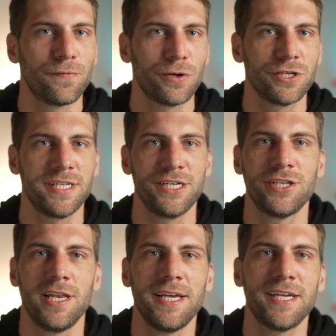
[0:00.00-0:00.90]
Of course,
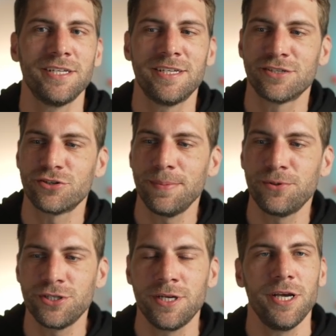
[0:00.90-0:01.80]
there's a link in the
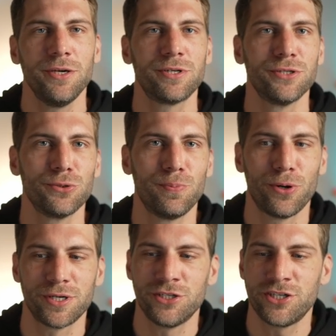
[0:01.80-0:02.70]
description. You can
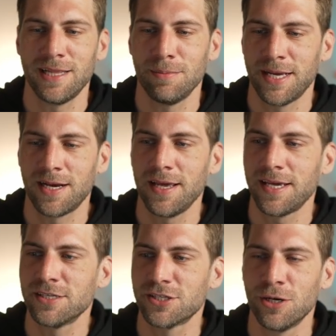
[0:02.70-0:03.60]
support the channel by
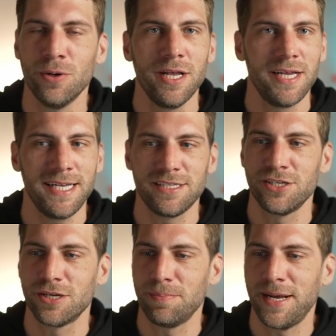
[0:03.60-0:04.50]
clicking so. It's
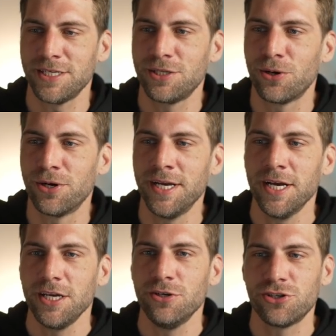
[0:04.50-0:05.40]
not mandatory story,
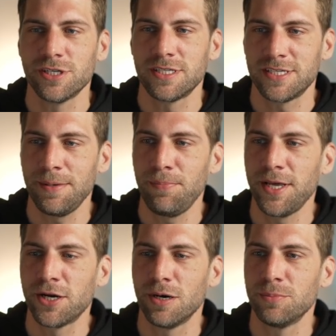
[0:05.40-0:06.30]
you just
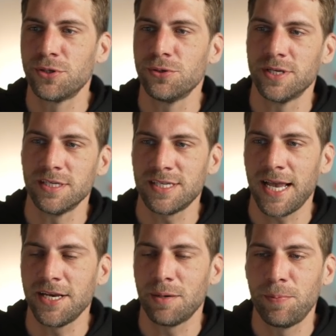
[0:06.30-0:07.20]
simply come to the
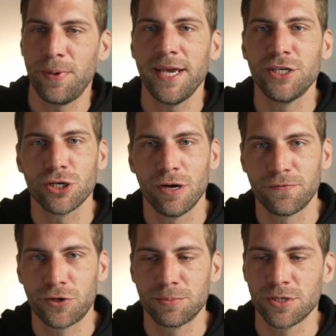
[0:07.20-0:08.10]
sign up page
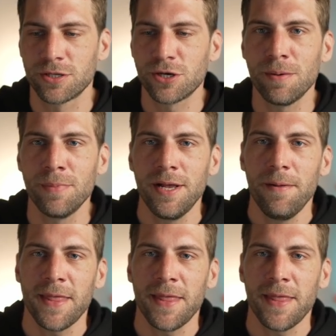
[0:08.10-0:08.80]
of crypto.com